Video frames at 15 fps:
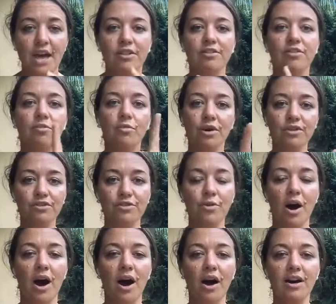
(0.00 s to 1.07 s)
And so once
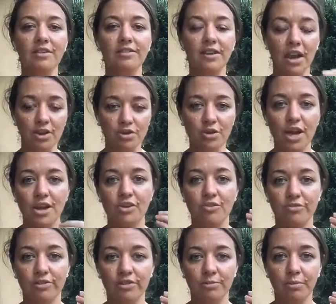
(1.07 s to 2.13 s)
you ask and you get
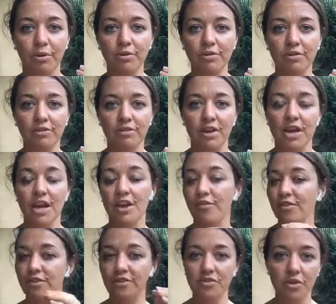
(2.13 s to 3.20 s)
your response,
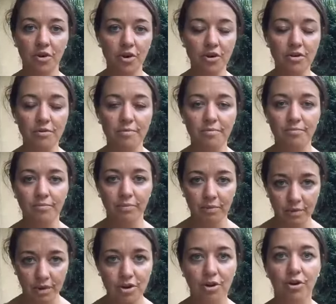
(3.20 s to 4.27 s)
if it's a no,
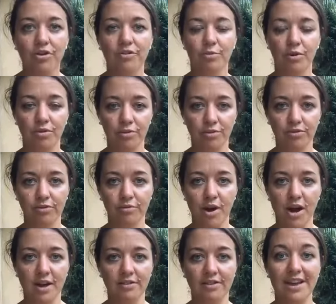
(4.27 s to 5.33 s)
notice what thoughts
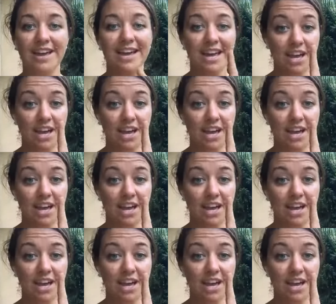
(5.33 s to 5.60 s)
arise.